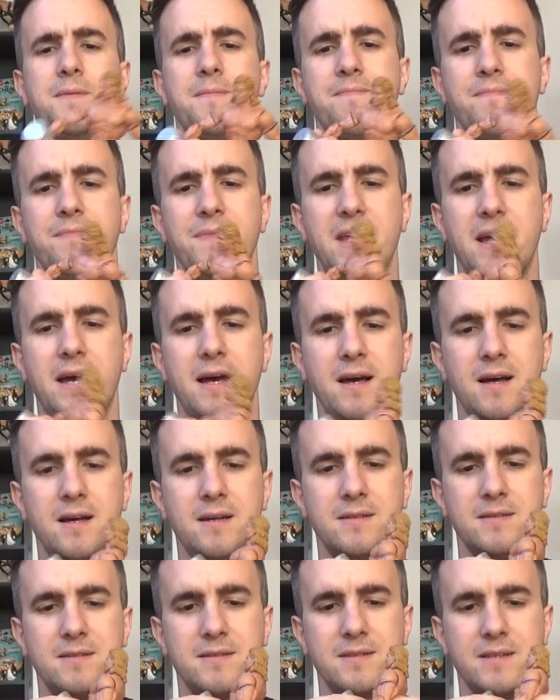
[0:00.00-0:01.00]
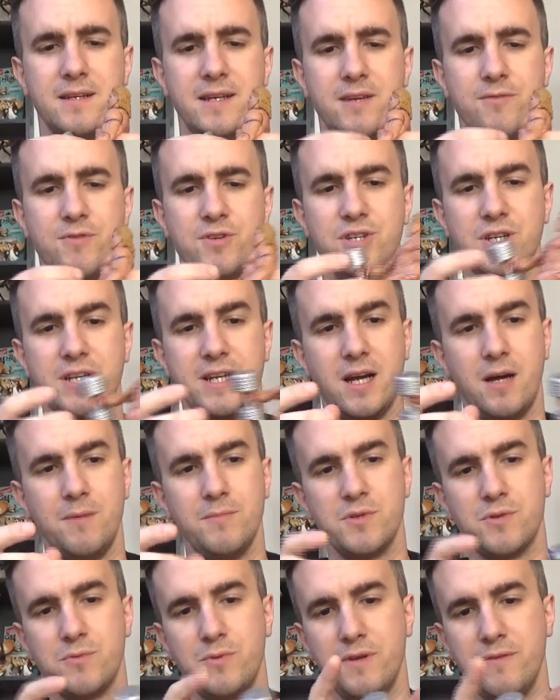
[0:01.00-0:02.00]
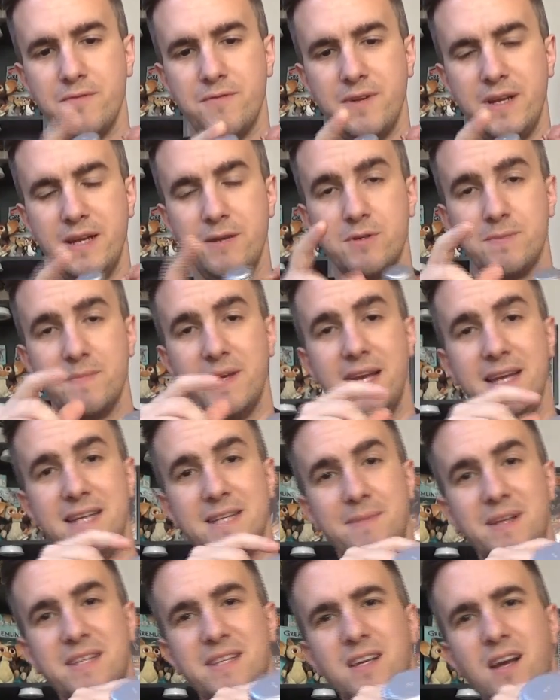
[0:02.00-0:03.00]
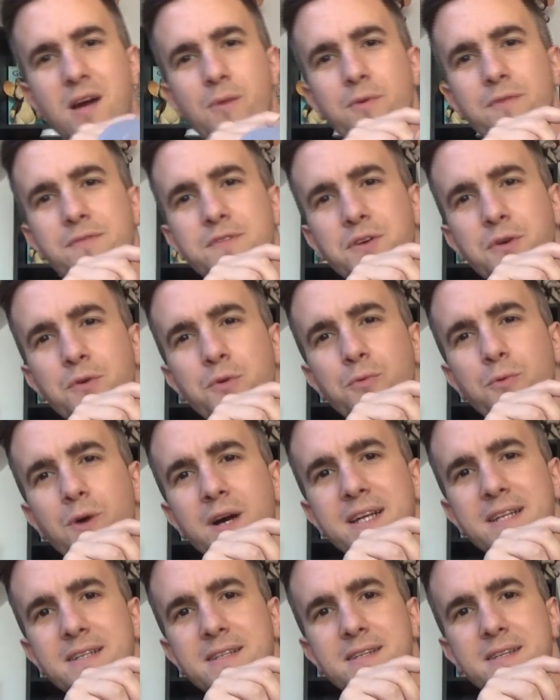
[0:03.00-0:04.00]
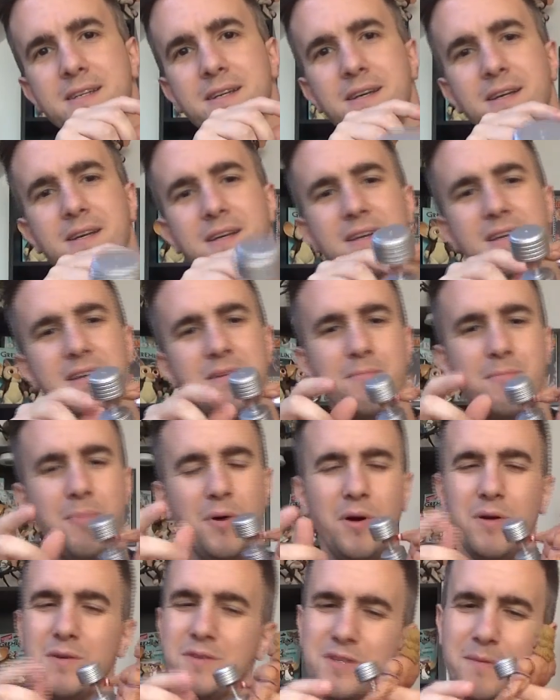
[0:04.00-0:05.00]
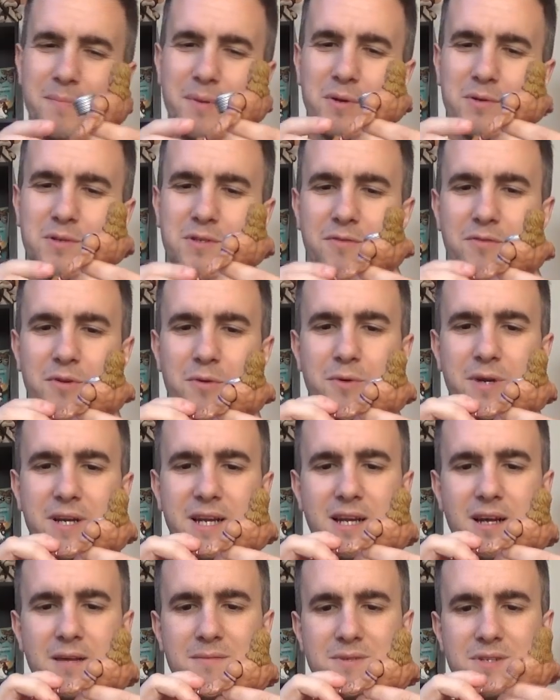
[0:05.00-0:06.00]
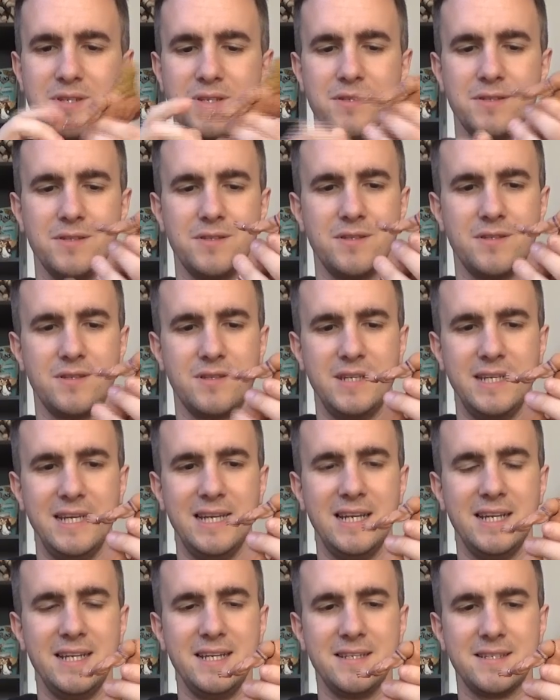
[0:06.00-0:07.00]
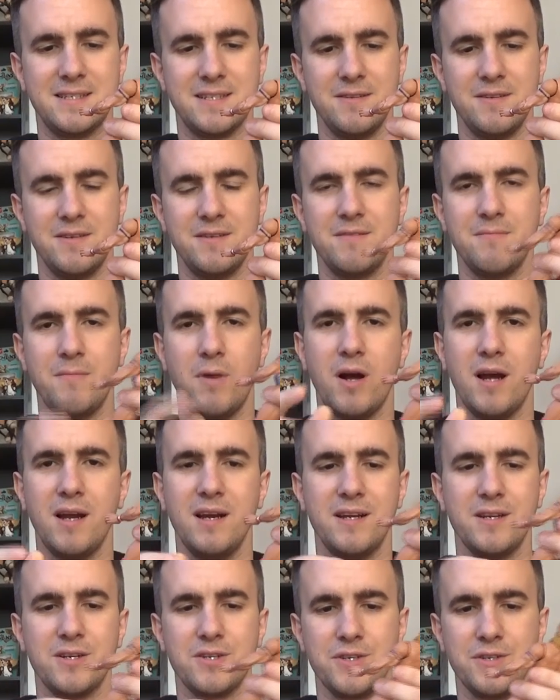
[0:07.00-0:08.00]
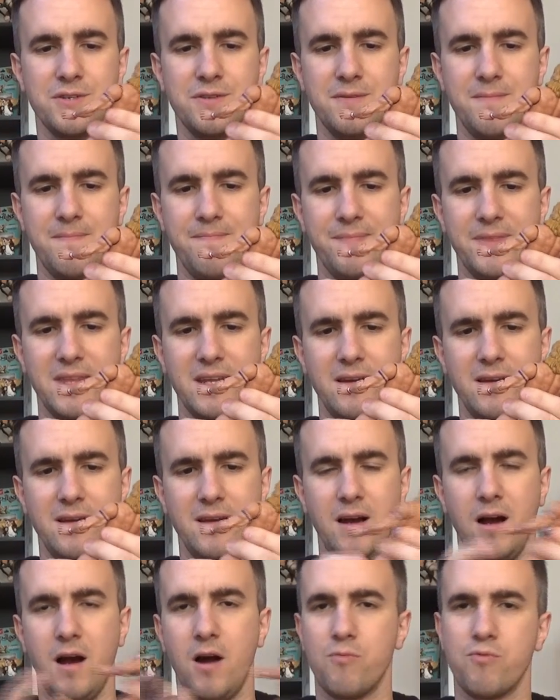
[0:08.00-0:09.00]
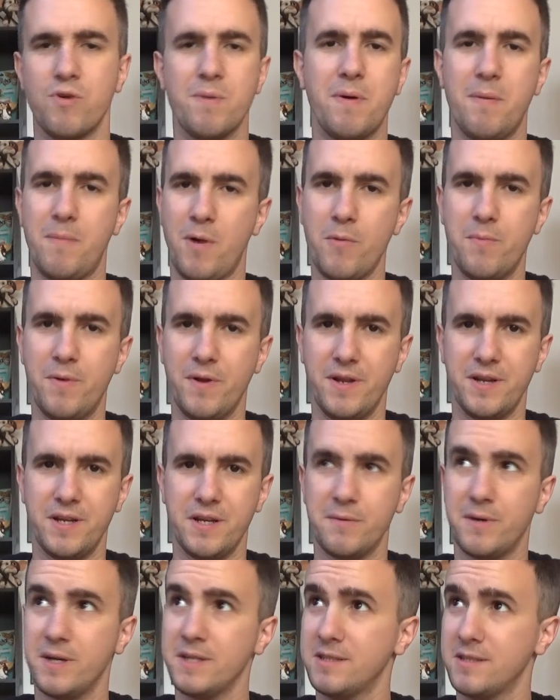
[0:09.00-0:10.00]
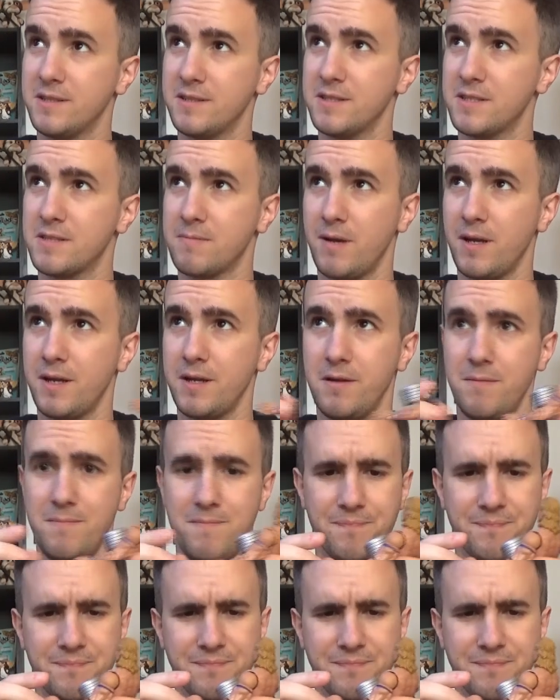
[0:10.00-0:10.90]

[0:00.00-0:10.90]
Now he originally comes with, he's meant to come with 2 weights, but to be honest with you, when it comes to the elites and my collection, I rip them open anyway to display them.